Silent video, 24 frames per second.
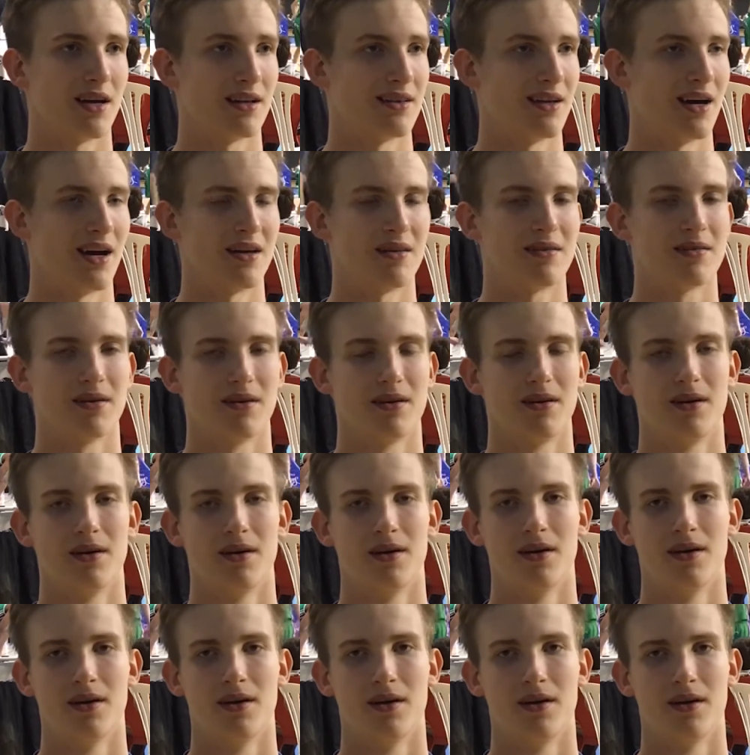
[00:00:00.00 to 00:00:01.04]
at night.
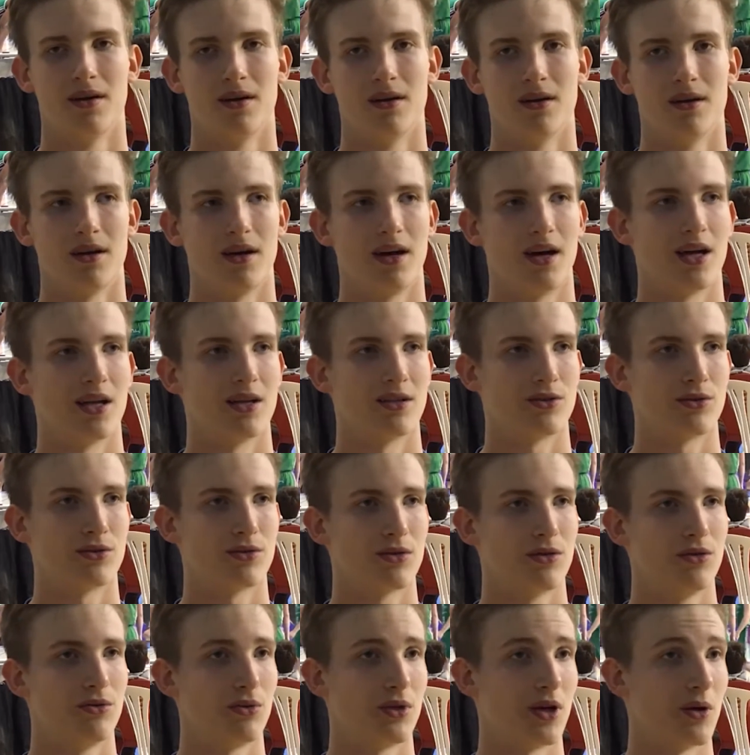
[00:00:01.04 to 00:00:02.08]
And
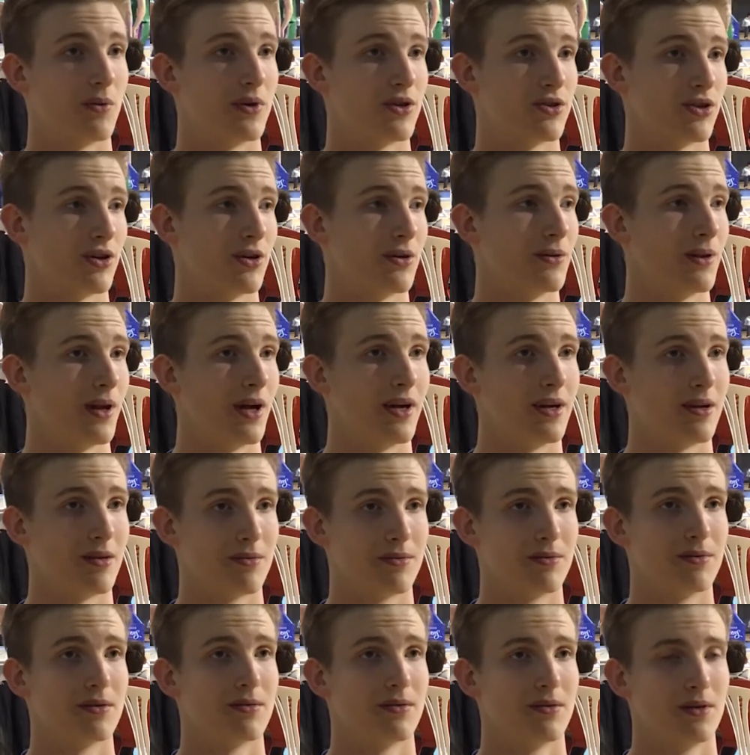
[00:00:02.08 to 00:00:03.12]
today we show like
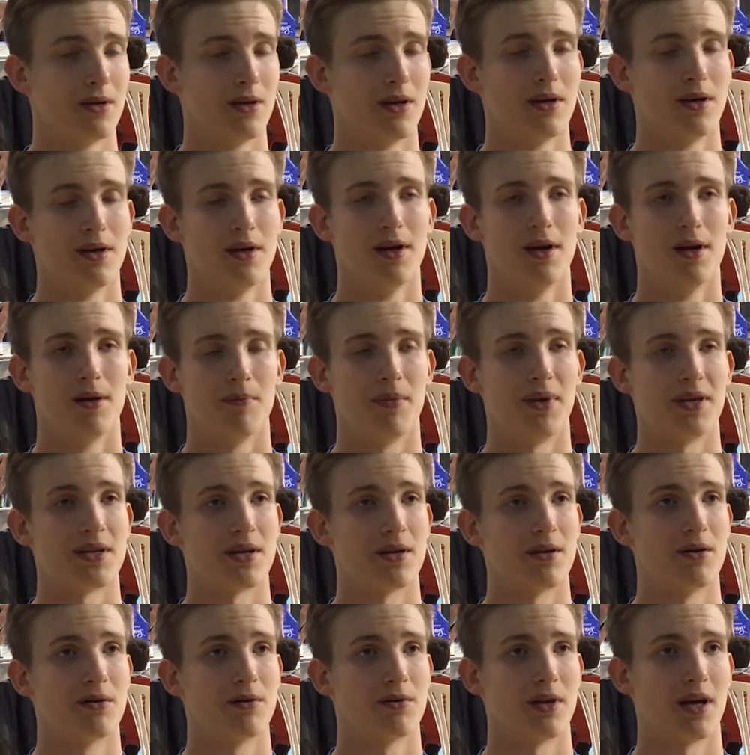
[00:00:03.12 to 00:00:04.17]

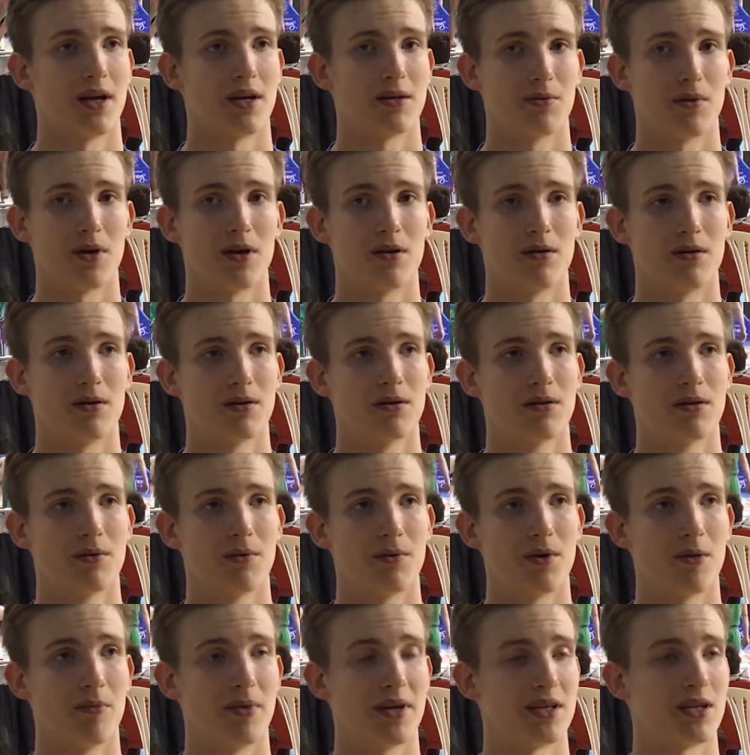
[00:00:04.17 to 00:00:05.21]
better that we are
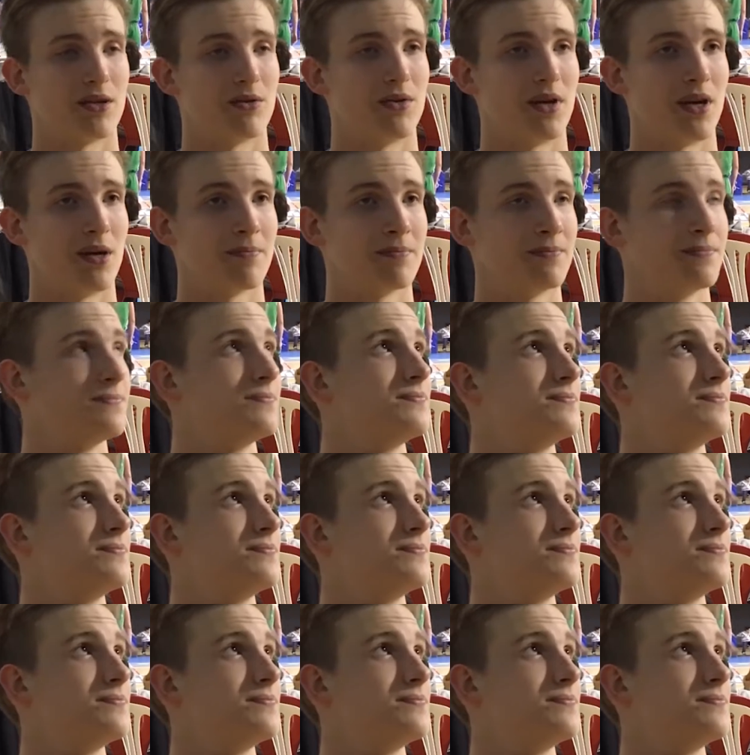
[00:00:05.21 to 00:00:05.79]
a better team.